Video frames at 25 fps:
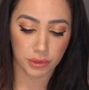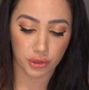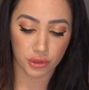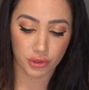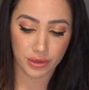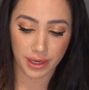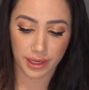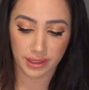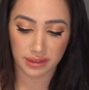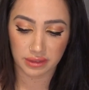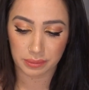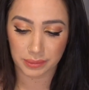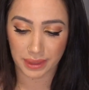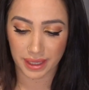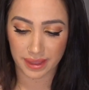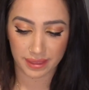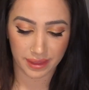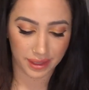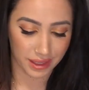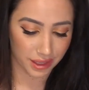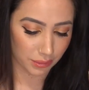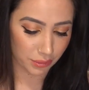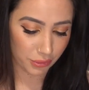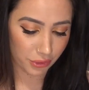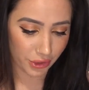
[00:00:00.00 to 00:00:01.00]
You guys might
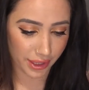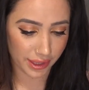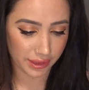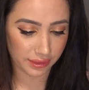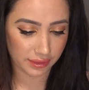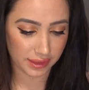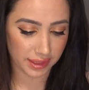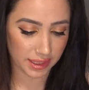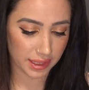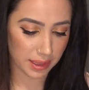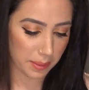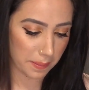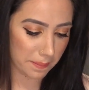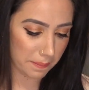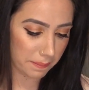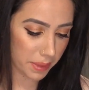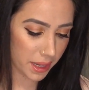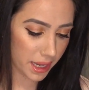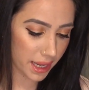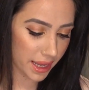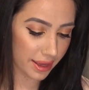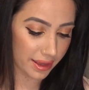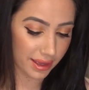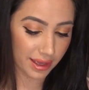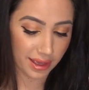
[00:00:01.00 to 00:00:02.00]
think I'm crazy,
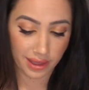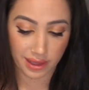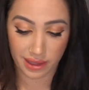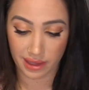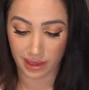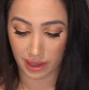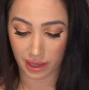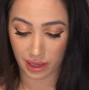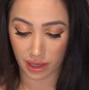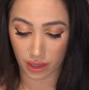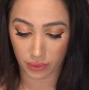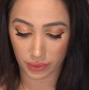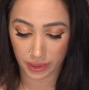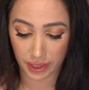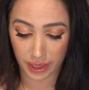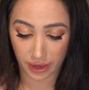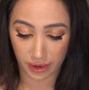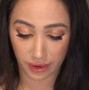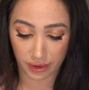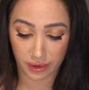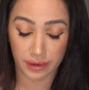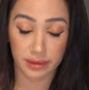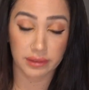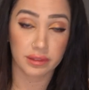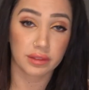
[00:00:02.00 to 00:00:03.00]
but I don't
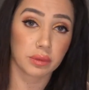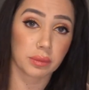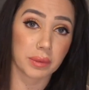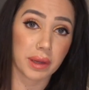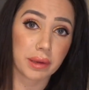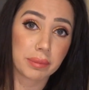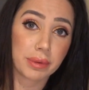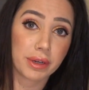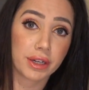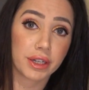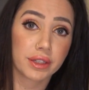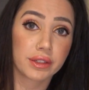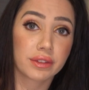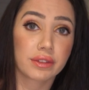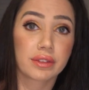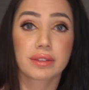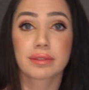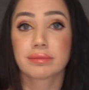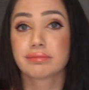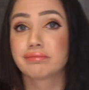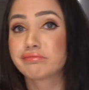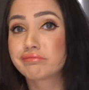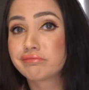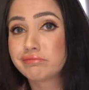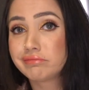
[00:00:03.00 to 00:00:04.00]
care. It's my purse,
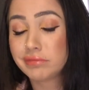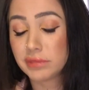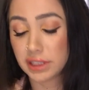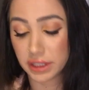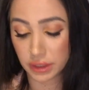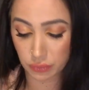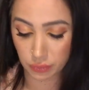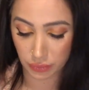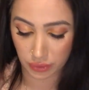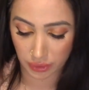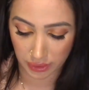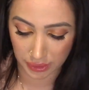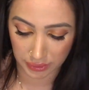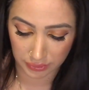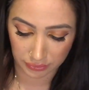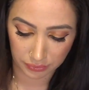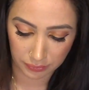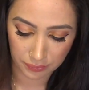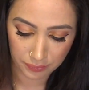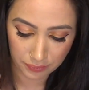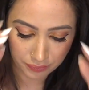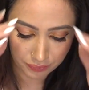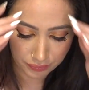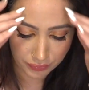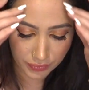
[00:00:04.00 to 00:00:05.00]
is what it is.
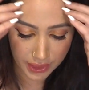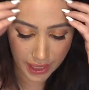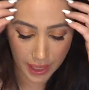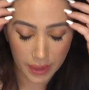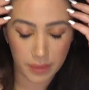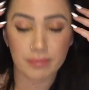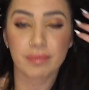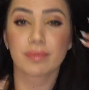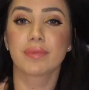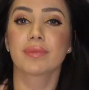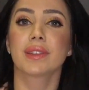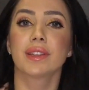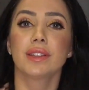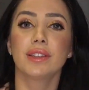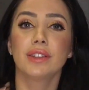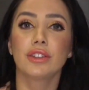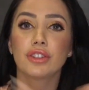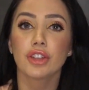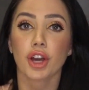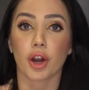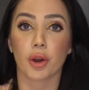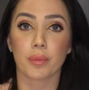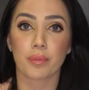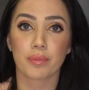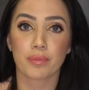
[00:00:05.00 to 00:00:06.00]
Okay,
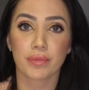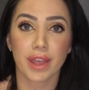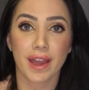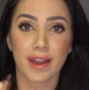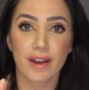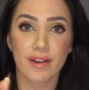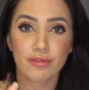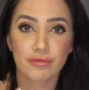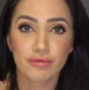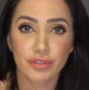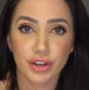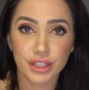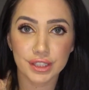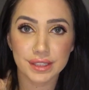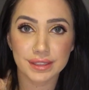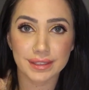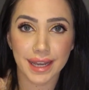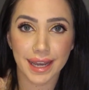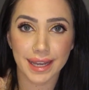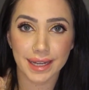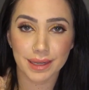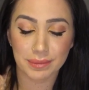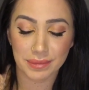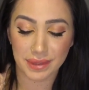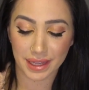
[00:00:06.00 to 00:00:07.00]
so first
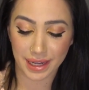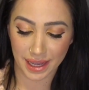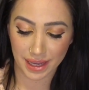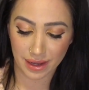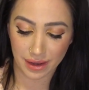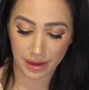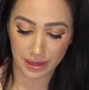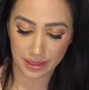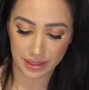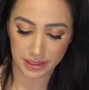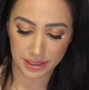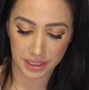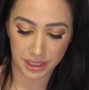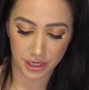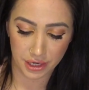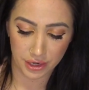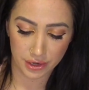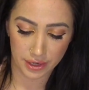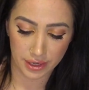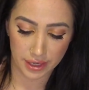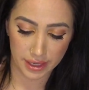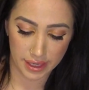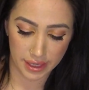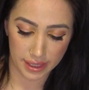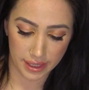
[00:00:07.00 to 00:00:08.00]
item that I got in
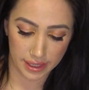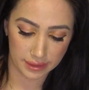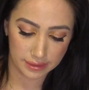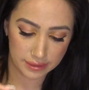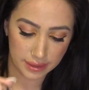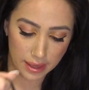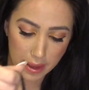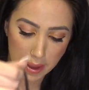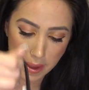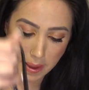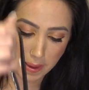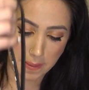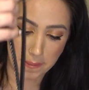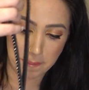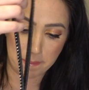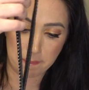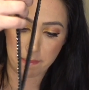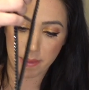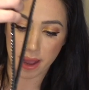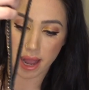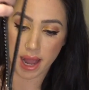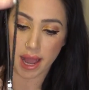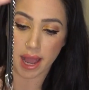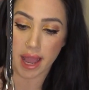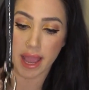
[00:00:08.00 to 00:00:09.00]
here is
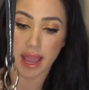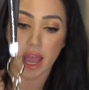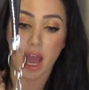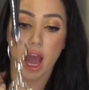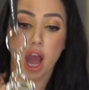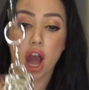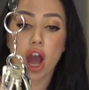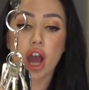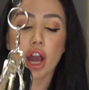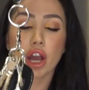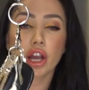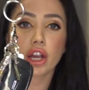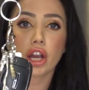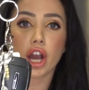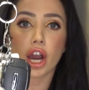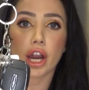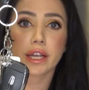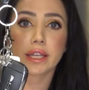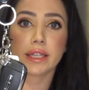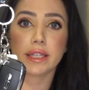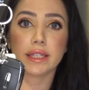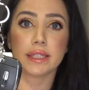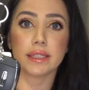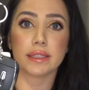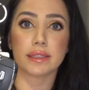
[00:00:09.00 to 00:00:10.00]
my
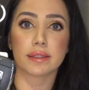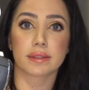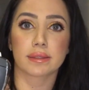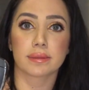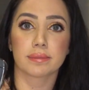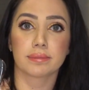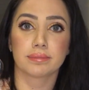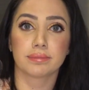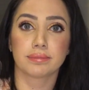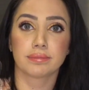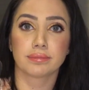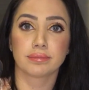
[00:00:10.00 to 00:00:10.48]
car keys.